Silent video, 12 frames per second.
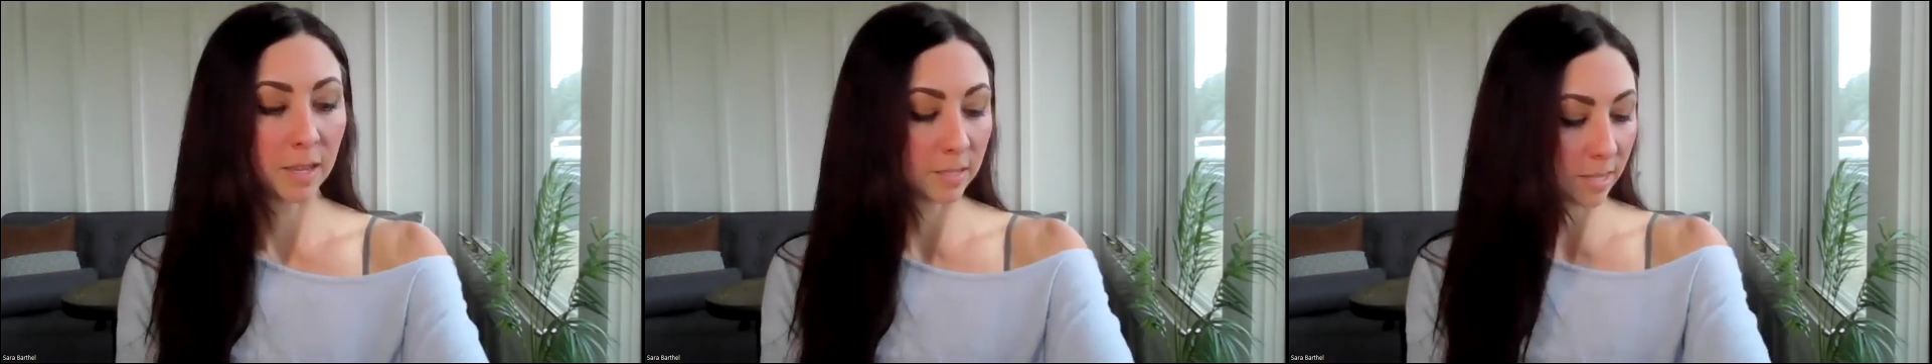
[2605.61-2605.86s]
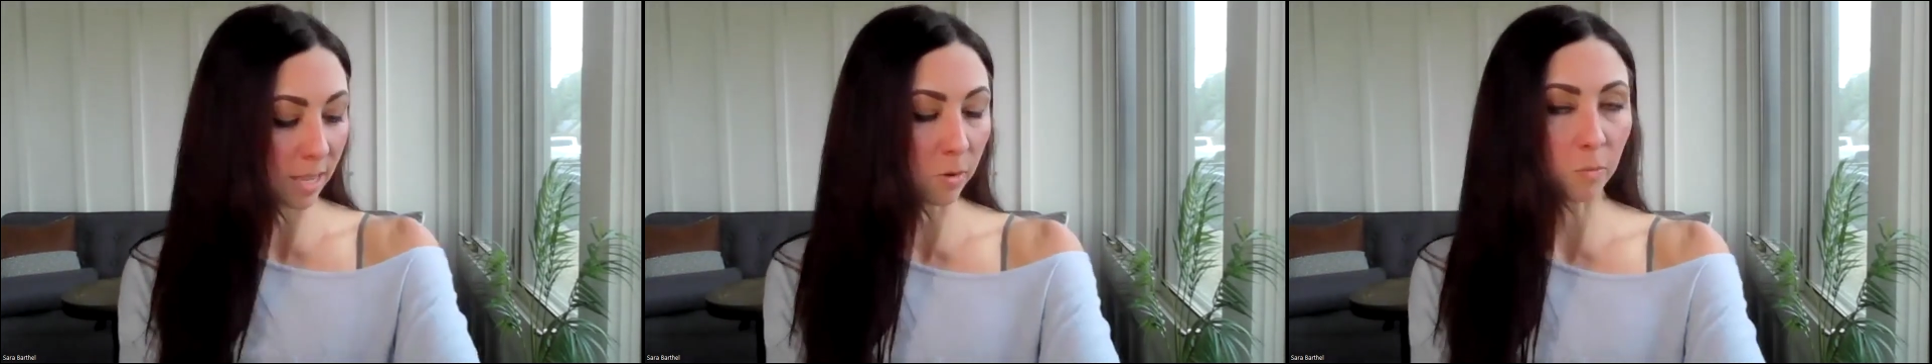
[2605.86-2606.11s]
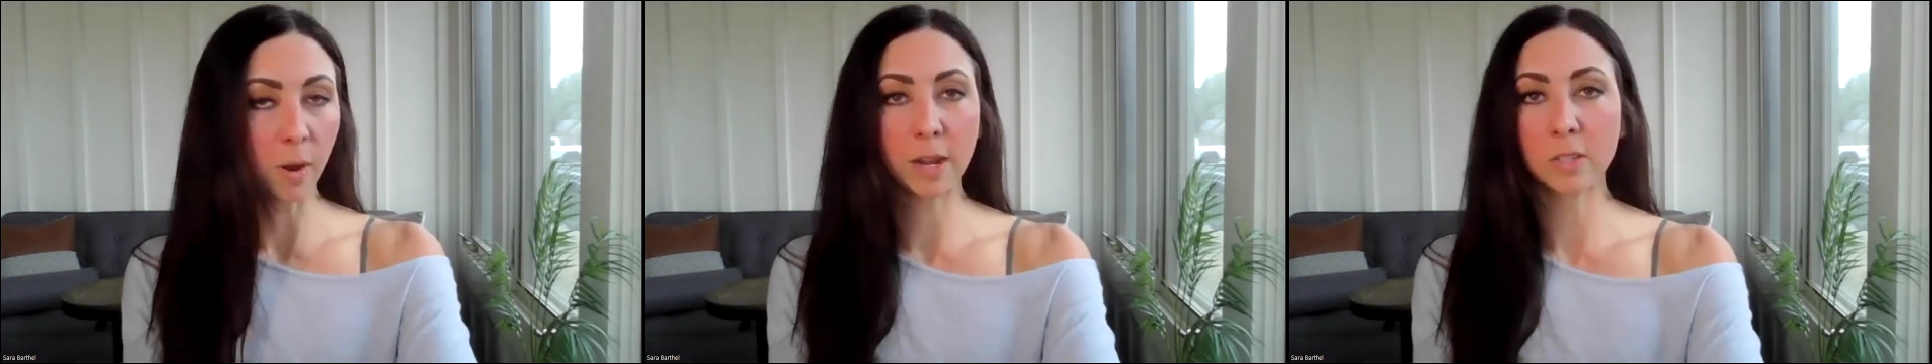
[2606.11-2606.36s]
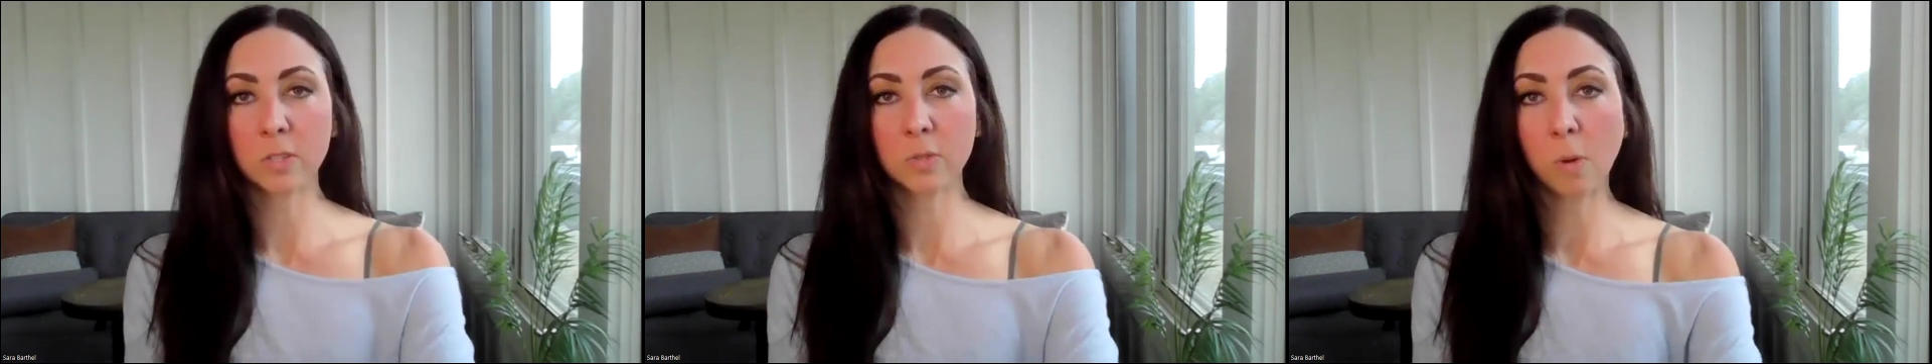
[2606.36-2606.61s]
it's like
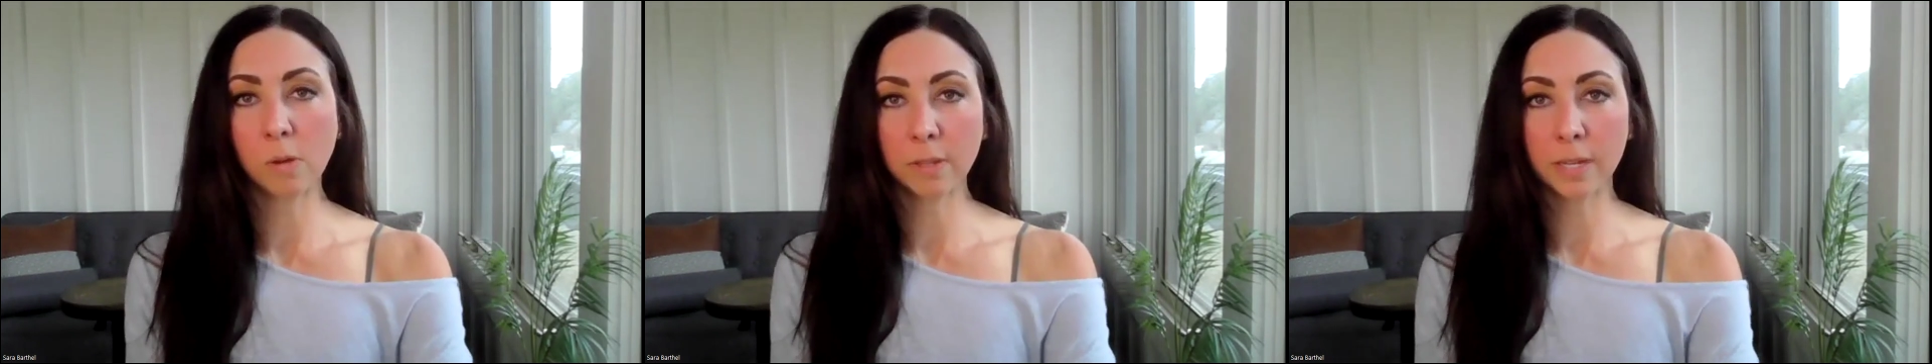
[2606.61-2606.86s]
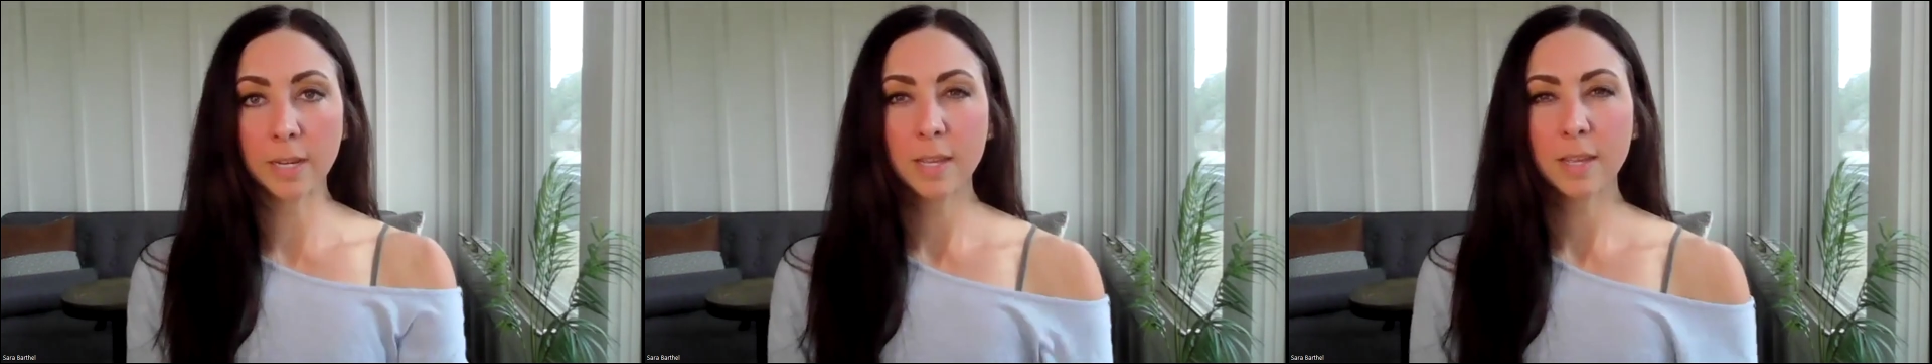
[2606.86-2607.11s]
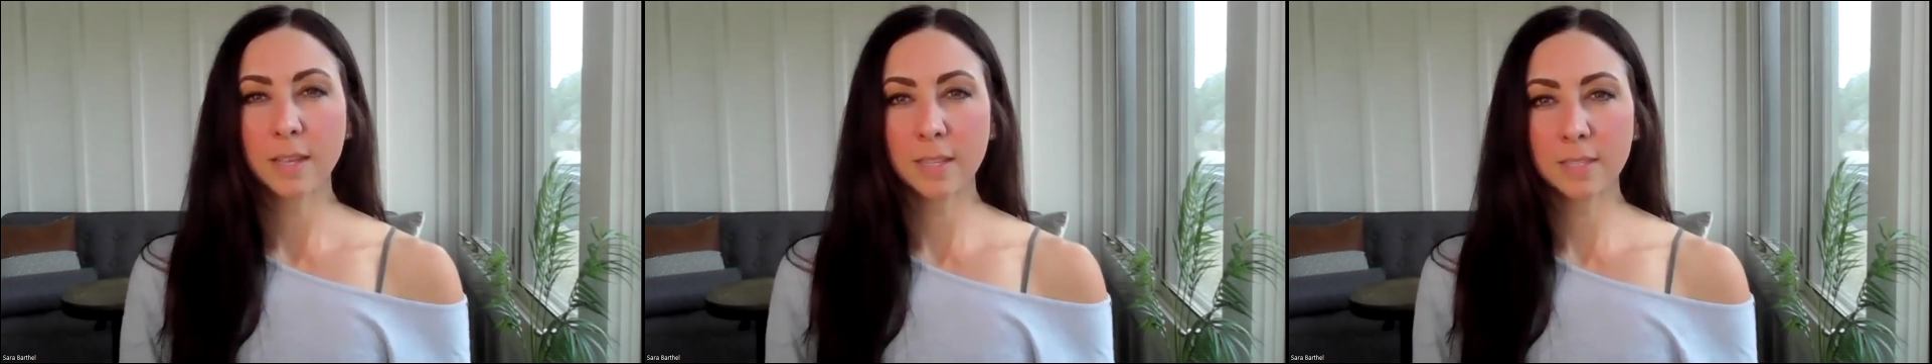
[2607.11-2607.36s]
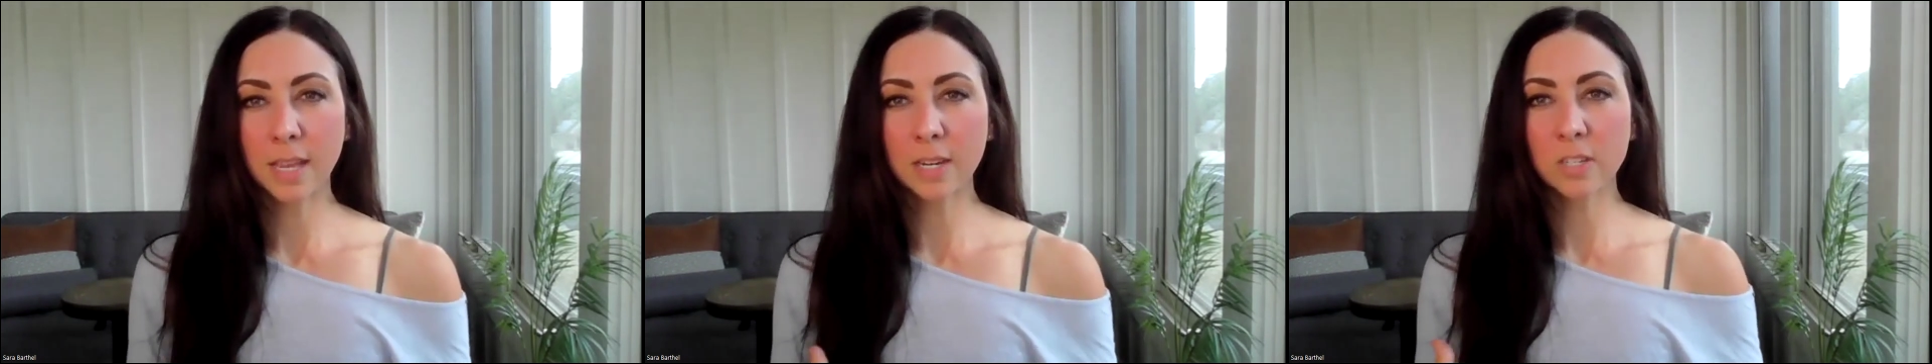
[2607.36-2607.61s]
red and swollen.
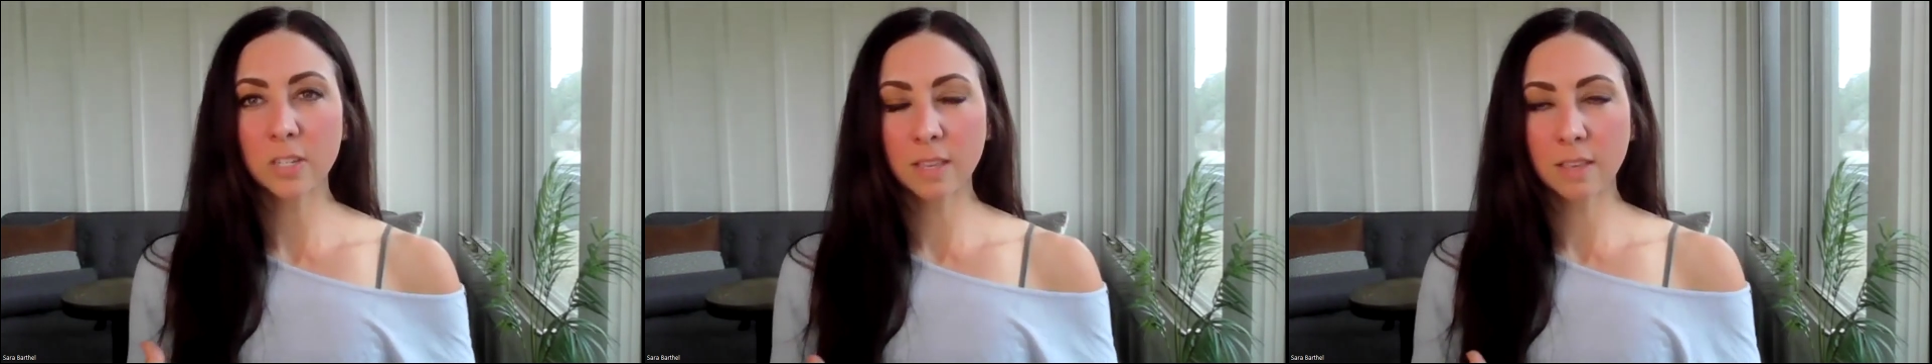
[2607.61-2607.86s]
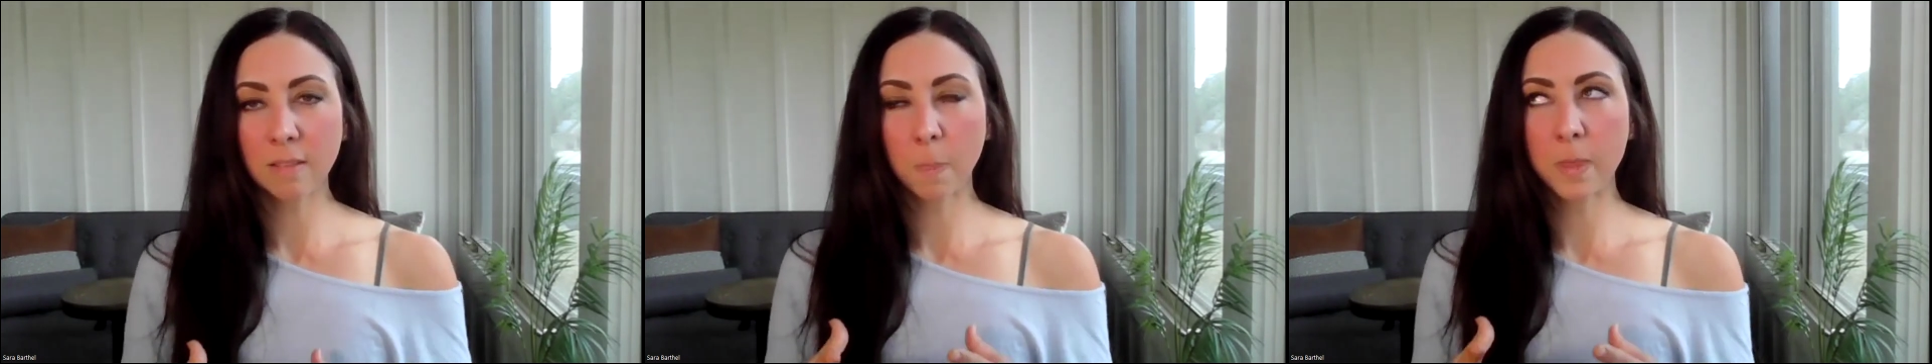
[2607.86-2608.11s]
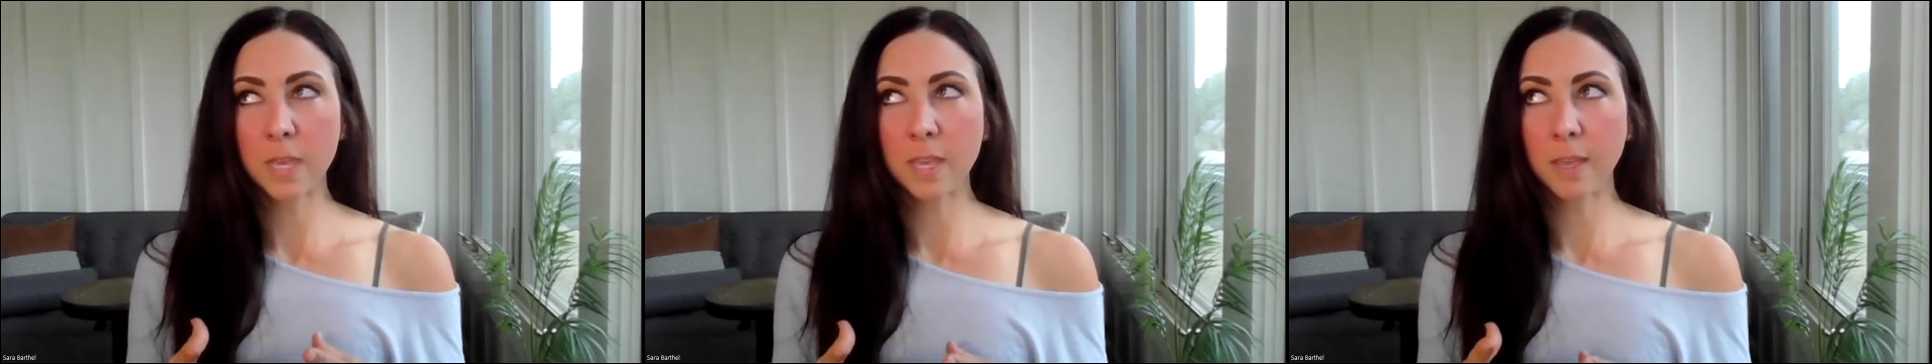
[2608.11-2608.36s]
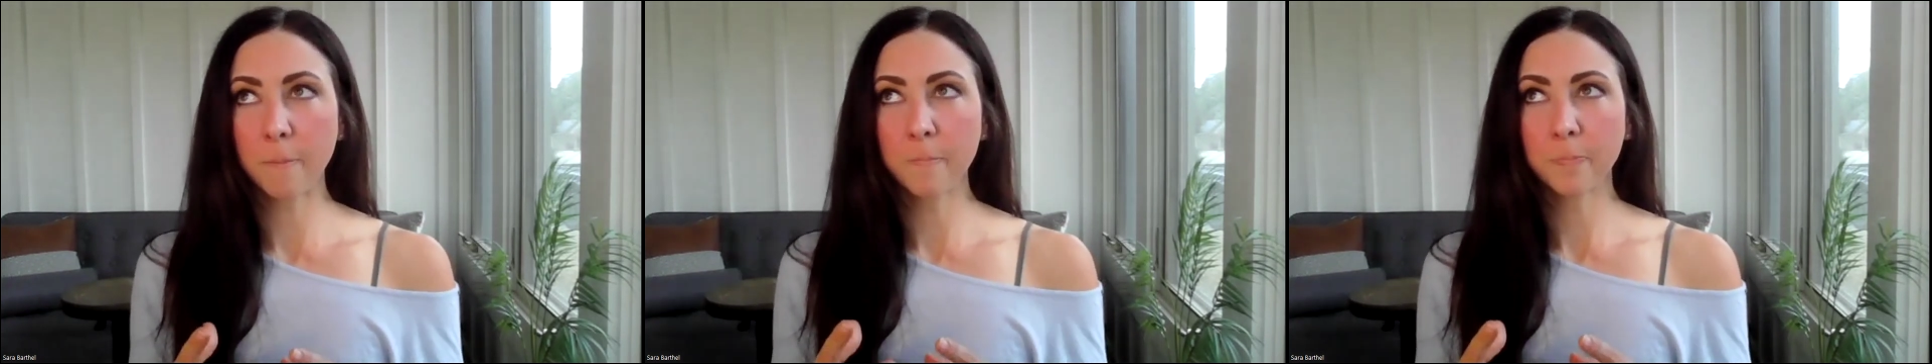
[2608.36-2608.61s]
It's actually
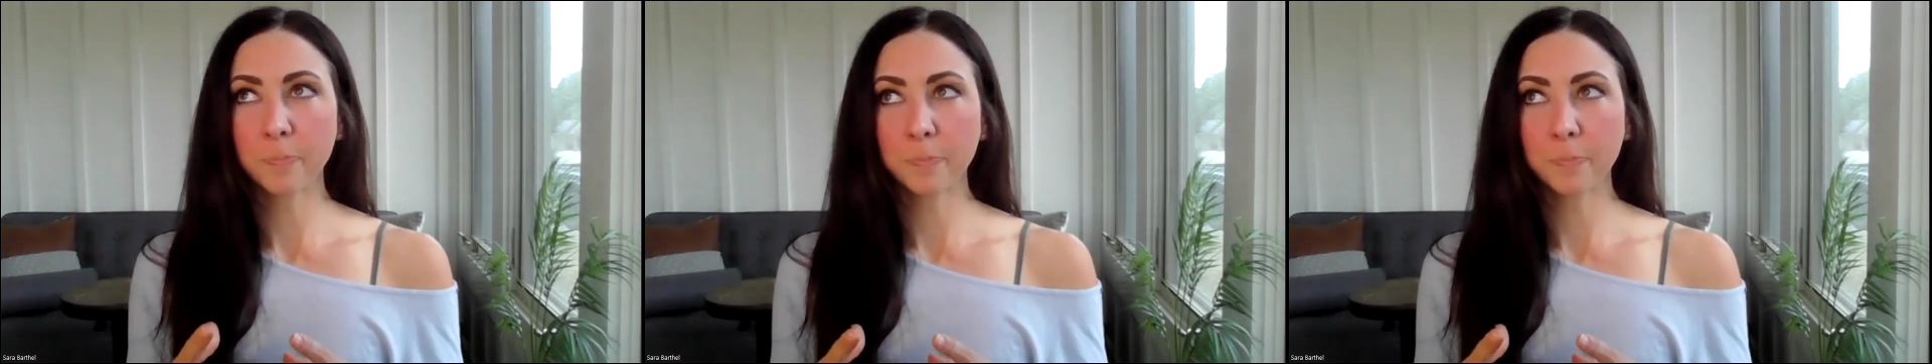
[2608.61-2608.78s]
the